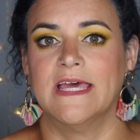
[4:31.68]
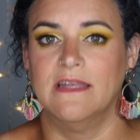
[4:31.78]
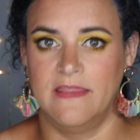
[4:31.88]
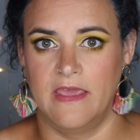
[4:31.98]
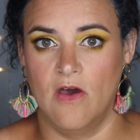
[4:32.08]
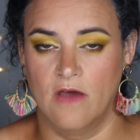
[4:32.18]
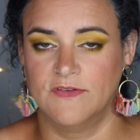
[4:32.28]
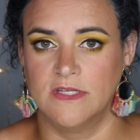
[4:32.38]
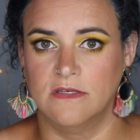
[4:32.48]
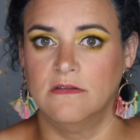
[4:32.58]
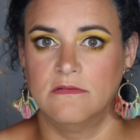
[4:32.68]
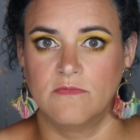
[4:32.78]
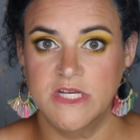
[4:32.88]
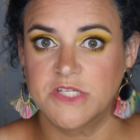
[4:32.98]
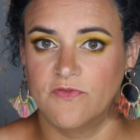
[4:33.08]
that they often
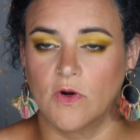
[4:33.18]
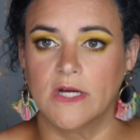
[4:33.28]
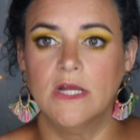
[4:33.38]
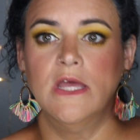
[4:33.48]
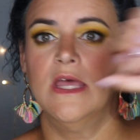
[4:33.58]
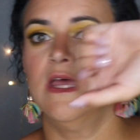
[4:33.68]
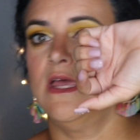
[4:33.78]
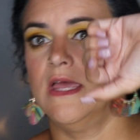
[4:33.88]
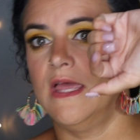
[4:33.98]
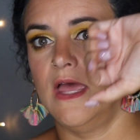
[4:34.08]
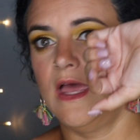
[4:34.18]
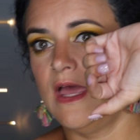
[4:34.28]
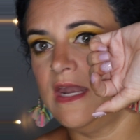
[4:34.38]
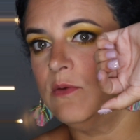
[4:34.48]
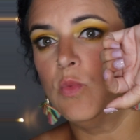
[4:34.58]
reach for.
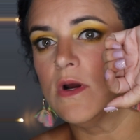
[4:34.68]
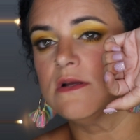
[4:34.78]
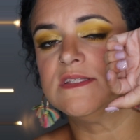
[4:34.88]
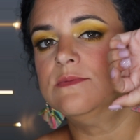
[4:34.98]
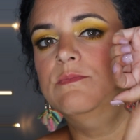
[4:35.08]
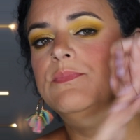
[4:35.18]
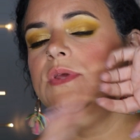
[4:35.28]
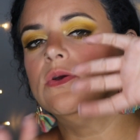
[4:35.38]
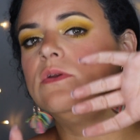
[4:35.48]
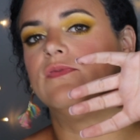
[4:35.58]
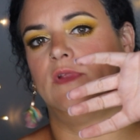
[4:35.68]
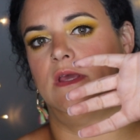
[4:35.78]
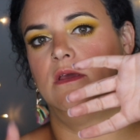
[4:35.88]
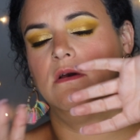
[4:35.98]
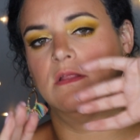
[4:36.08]
And it works
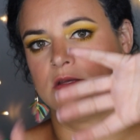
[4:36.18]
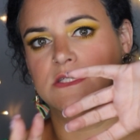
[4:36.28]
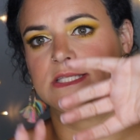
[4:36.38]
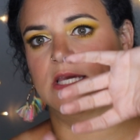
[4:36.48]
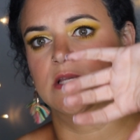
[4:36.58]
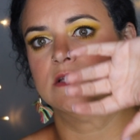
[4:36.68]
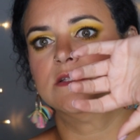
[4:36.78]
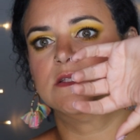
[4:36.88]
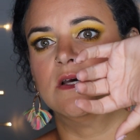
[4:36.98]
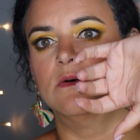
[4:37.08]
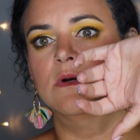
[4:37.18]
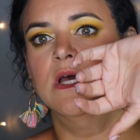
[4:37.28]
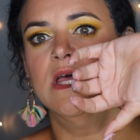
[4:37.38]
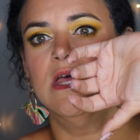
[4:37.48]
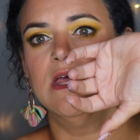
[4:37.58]
beautifully on their skin. So
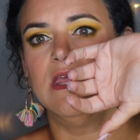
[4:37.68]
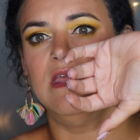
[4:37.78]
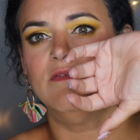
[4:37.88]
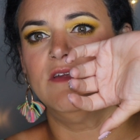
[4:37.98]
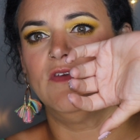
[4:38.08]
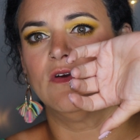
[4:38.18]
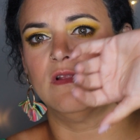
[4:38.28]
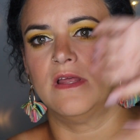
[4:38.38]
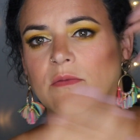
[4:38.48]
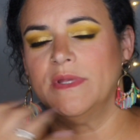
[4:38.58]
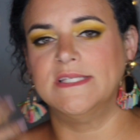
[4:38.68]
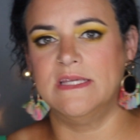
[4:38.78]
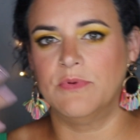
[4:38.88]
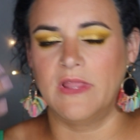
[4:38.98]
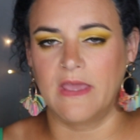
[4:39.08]
even if you're a little bit
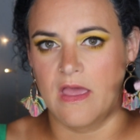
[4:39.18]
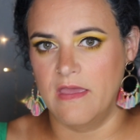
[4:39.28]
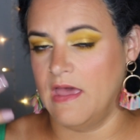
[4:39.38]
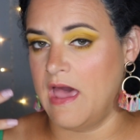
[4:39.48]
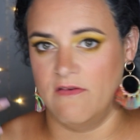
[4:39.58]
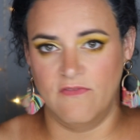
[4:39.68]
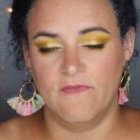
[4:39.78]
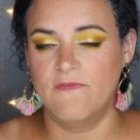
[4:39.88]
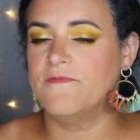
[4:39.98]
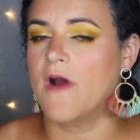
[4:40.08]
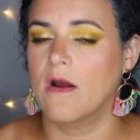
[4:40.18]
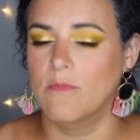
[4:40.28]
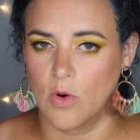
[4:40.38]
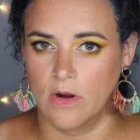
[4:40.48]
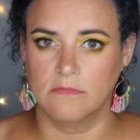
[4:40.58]
deeper, like I have far
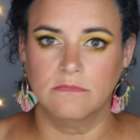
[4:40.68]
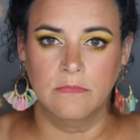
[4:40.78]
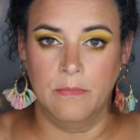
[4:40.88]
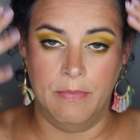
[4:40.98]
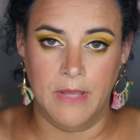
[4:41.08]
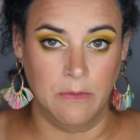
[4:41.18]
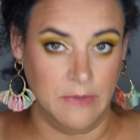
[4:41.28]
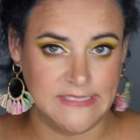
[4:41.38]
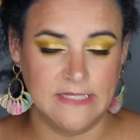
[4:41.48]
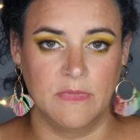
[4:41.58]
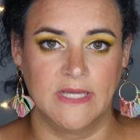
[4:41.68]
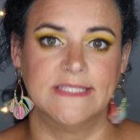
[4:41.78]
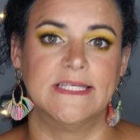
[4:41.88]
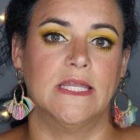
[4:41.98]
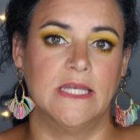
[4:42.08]
more pigment in my
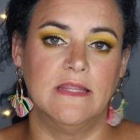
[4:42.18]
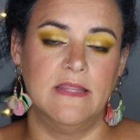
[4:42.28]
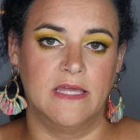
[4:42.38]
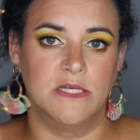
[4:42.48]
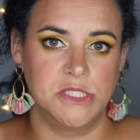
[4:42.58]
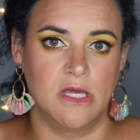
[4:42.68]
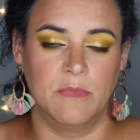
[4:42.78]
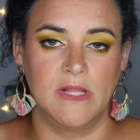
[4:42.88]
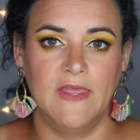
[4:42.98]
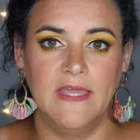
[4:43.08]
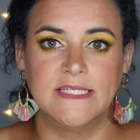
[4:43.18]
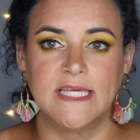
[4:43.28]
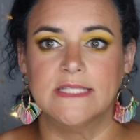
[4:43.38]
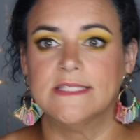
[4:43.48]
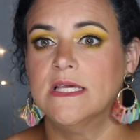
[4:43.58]
skin than John Maclean
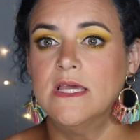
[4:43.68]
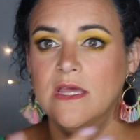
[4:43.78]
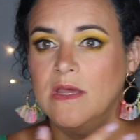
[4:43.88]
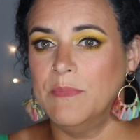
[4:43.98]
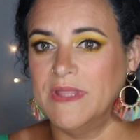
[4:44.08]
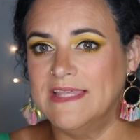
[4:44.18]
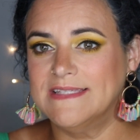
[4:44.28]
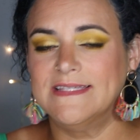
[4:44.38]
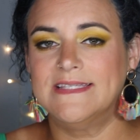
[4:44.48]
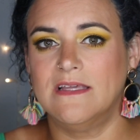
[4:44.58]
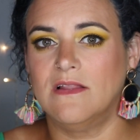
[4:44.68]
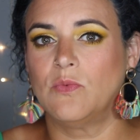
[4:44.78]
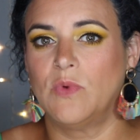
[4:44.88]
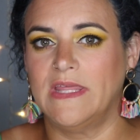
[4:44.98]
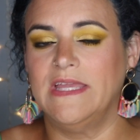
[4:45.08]
does, but this is still a
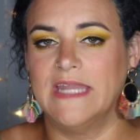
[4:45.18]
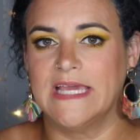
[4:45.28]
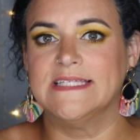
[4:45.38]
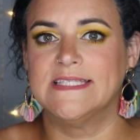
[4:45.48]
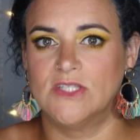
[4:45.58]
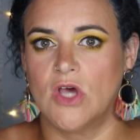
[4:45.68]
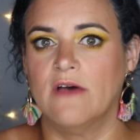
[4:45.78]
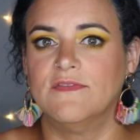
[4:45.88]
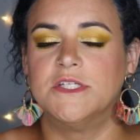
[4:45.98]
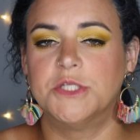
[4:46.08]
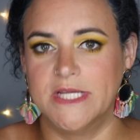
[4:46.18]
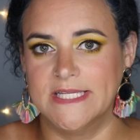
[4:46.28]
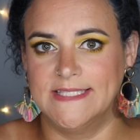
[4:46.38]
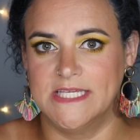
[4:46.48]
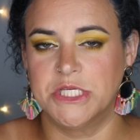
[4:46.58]
really nice soft
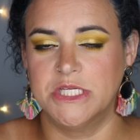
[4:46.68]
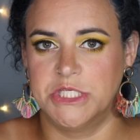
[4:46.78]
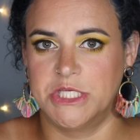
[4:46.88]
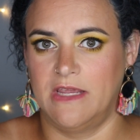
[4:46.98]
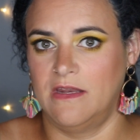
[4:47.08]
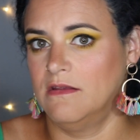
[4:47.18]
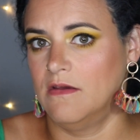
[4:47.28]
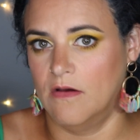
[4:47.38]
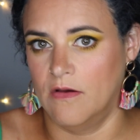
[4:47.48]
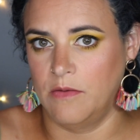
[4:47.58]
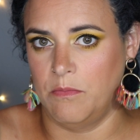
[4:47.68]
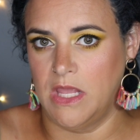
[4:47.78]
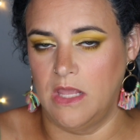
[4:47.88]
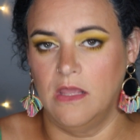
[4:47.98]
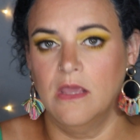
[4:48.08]
transition shade on
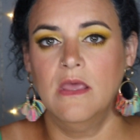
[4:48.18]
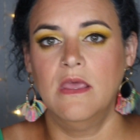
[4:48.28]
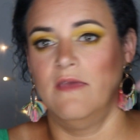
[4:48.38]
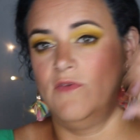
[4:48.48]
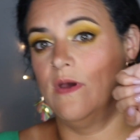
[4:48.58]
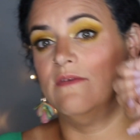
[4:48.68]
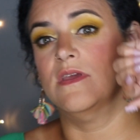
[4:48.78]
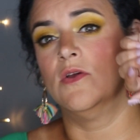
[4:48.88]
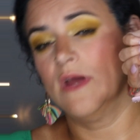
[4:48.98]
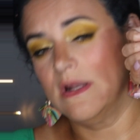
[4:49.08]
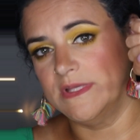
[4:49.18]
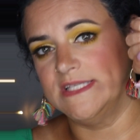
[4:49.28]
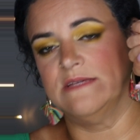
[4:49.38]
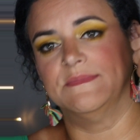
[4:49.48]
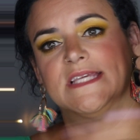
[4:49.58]
me. If you have incredibly
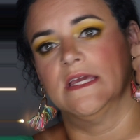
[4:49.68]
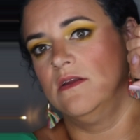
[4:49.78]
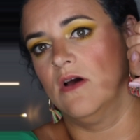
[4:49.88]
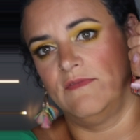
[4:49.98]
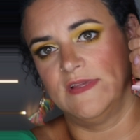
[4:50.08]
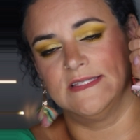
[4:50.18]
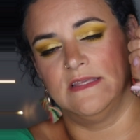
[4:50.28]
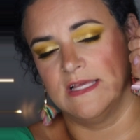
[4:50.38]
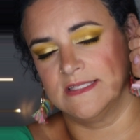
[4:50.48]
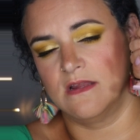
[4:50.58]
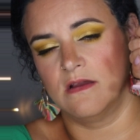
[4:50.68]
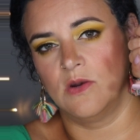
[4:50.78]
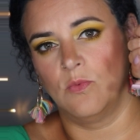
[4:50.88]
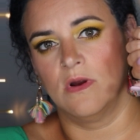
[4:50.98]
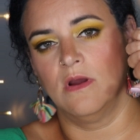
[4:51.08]
deep skin, obviously that's not
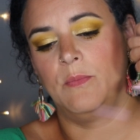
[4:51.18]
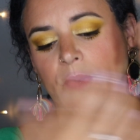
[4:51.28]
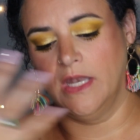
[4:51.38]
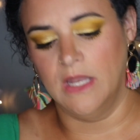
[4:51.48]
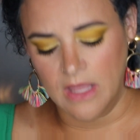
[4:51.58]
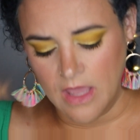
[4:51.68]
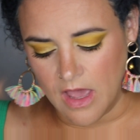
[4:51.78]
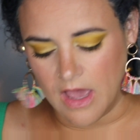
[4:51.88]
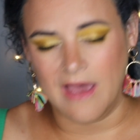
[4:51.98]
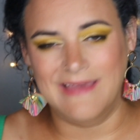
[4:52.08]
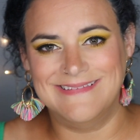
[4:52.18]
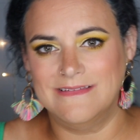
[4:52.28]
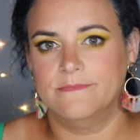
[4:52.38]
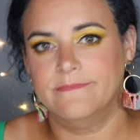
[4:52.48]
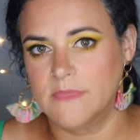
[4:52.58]
going to work, but
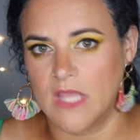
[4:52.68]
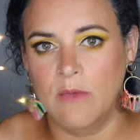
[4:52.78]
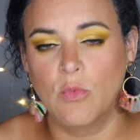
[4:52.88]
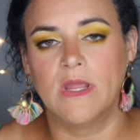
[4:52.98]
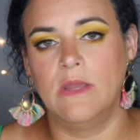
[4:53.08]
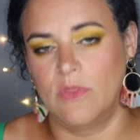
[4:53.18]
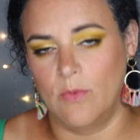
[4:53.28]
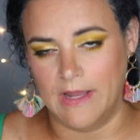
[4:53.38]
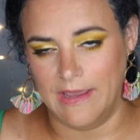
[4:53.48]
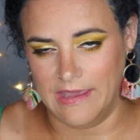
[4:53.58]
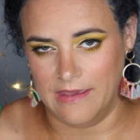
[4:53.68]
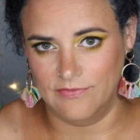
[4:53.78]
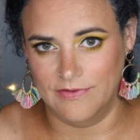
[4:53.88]
I'm working with what I have.